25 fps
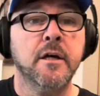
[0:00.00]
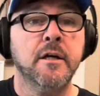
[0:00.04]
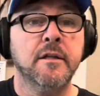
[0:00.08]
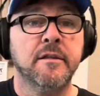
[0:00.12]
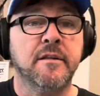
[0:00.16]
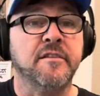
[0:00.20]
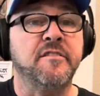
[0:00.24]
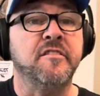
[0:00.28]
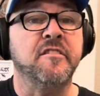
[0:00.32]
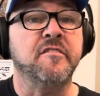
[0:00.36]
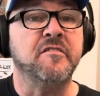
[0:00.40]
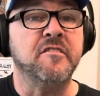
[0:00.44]

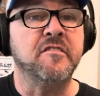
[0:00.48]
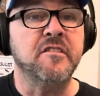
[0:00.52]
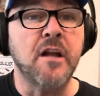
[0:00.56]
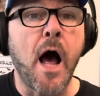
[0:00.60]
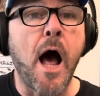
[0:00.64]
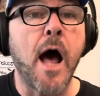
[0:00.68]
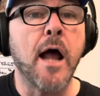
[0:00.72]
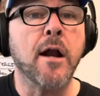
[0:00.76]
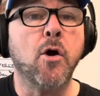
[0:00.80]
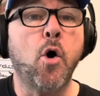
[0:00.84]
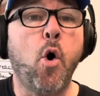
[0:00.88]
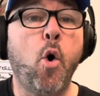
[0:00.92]
This is
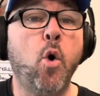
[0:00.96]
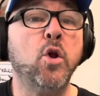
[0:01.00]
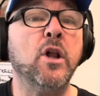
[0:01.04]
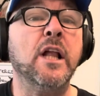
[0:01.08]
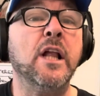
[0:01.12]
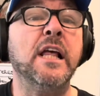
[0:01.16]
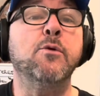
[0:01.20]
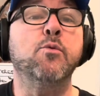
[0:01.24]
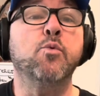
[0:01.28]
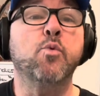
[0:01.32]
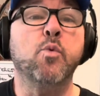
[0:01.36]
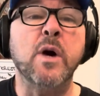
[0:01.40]
not
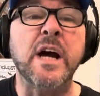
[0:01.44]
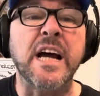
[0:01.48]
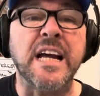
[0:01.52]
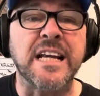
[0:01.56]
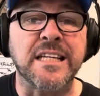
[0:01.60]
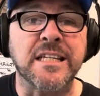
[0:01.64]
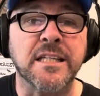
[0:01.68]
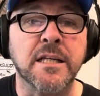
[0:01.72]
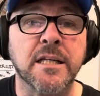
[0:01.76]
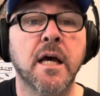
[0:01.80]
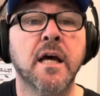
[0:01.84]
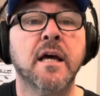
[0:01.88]
holy
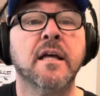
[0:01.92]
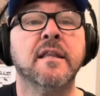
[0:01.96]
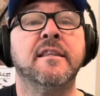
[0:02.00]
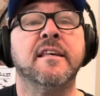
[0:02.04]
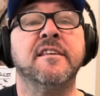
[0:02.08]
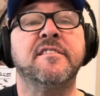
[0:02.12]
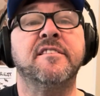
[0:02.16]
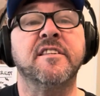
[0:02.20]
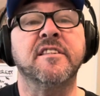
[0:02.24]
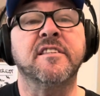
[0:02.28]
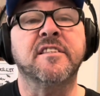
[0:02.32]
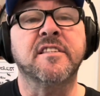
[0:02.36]
writ.
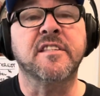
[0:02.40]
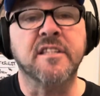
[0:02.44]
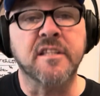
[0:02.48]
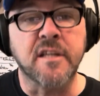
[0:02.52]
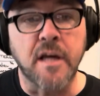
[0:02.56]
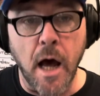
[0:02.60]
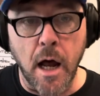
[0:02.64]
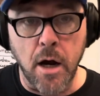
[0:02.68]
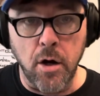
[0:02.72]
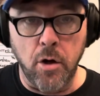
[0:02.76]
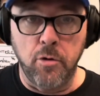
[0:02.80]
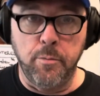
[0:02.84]
This is
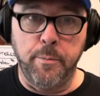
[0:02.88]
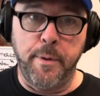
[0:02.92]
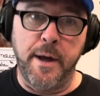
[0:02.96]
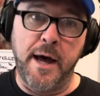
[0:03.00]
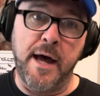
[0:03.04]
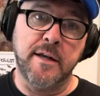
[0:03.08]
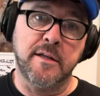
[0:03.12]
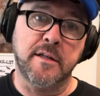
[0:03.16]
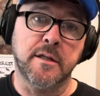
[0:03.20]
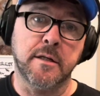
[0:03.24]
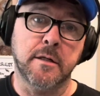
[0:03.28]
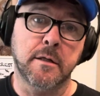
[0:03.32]

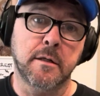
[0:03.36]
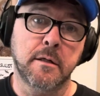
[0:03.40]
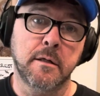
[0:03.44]
scuttlebutt.